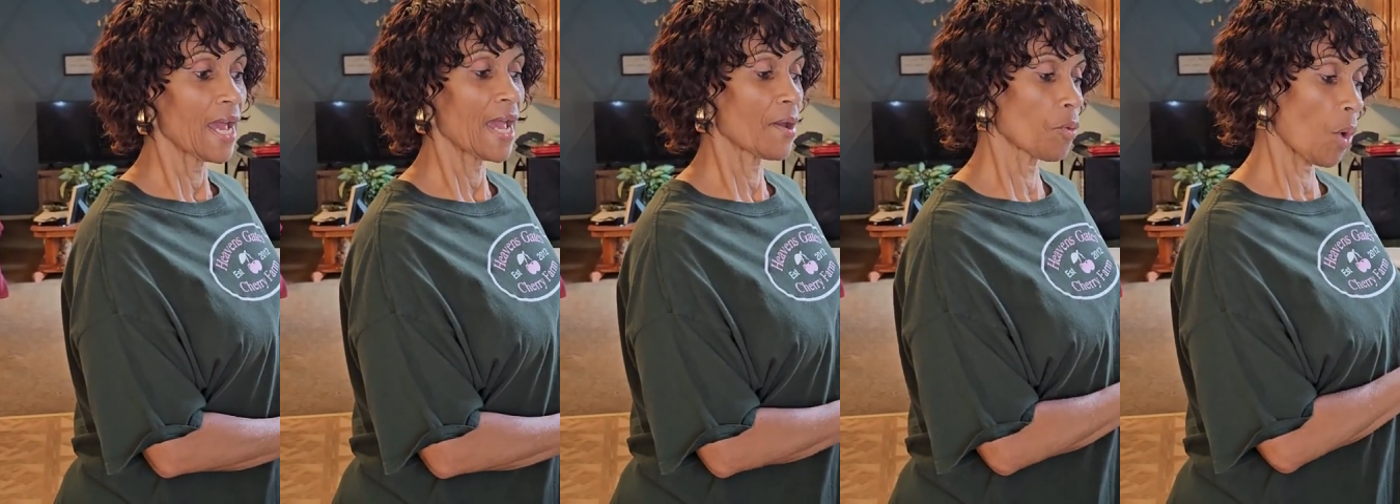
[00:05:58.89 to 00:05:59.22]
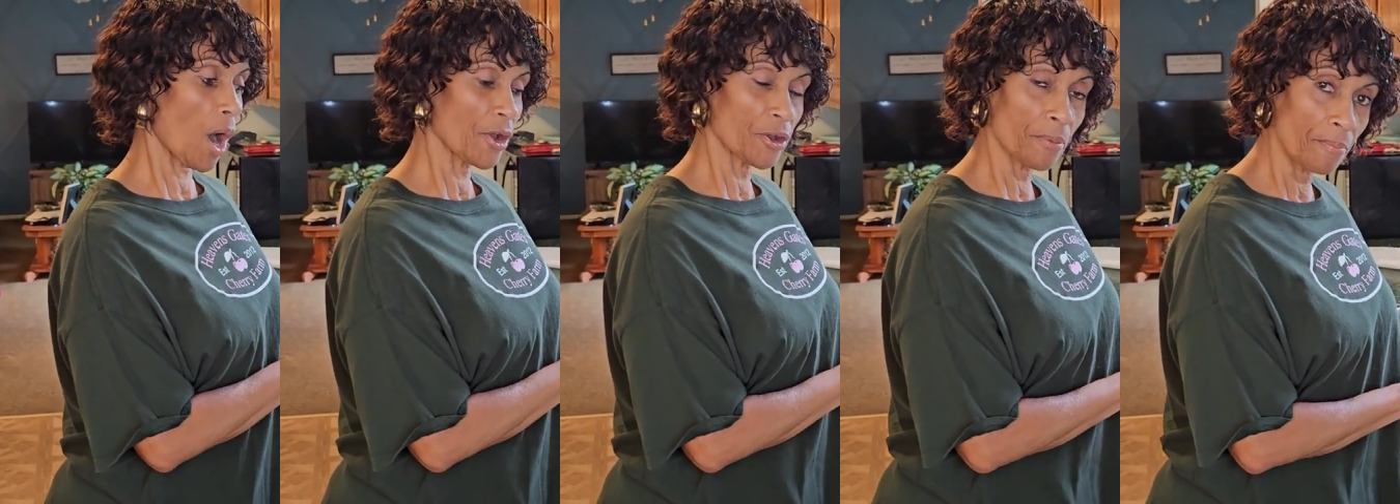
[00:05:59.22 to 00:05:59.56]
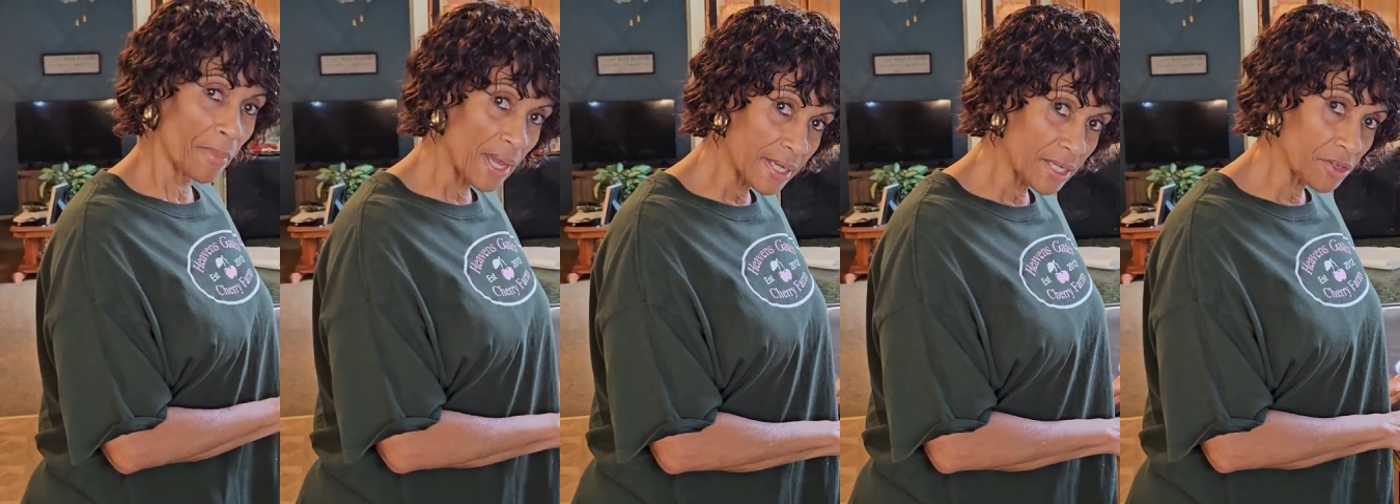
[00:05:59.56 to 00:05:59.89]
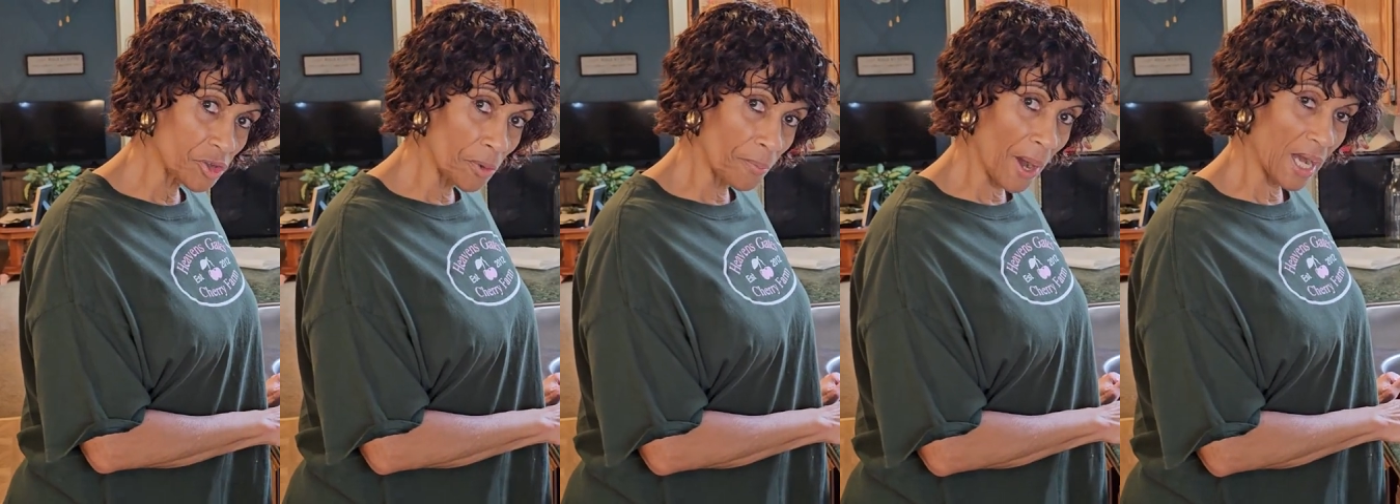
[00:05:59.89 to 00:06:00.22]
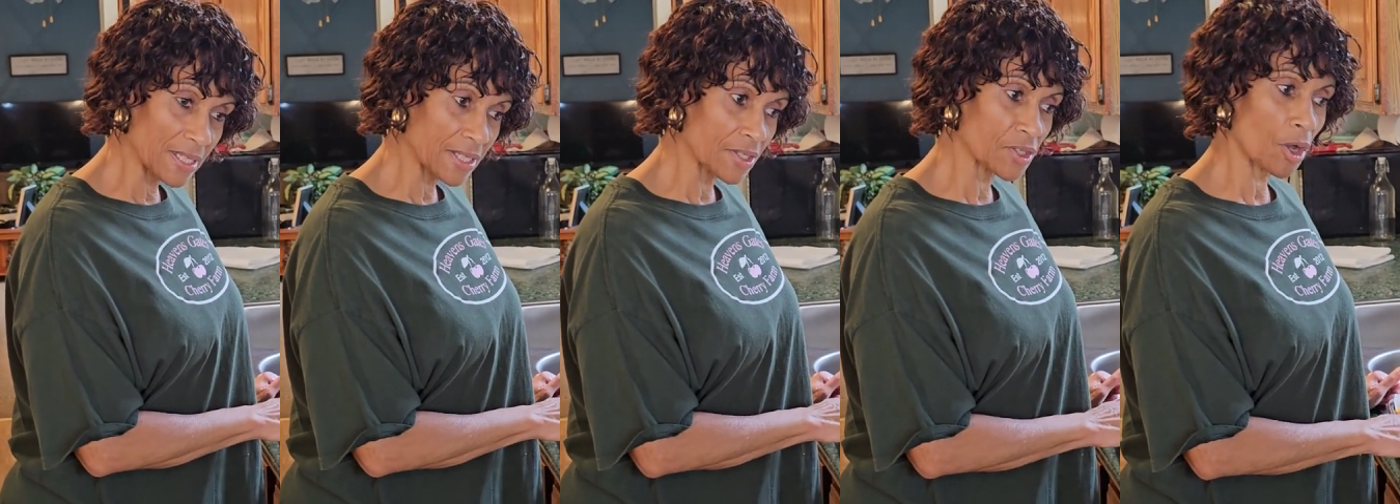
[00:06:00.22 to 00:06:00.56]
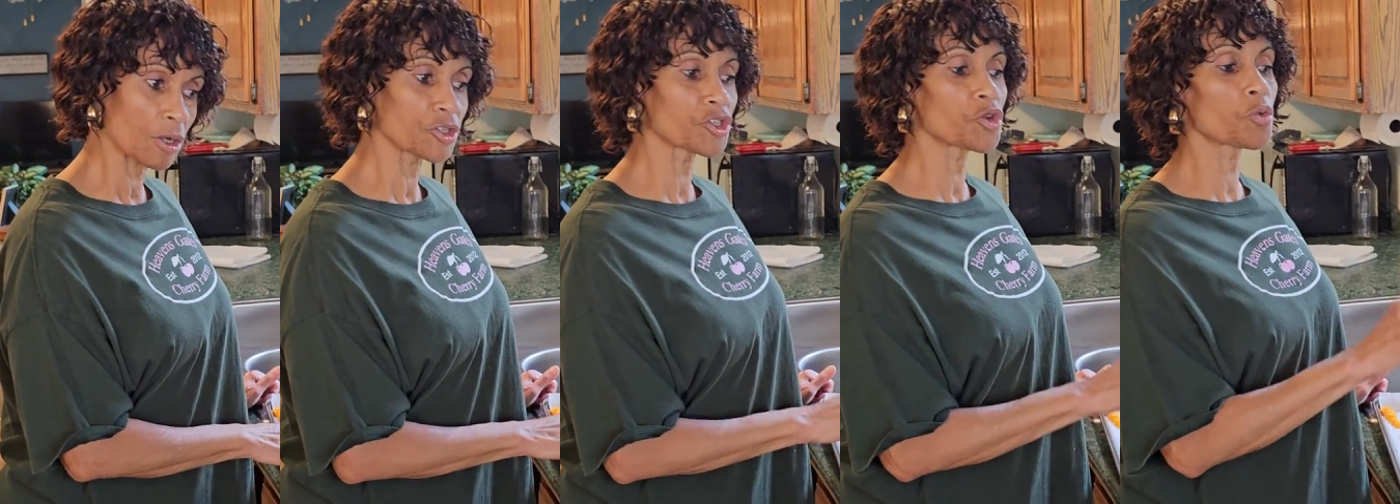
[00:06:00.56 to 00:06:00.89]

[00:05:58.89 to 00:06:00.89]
And while you're making your pasta sauce,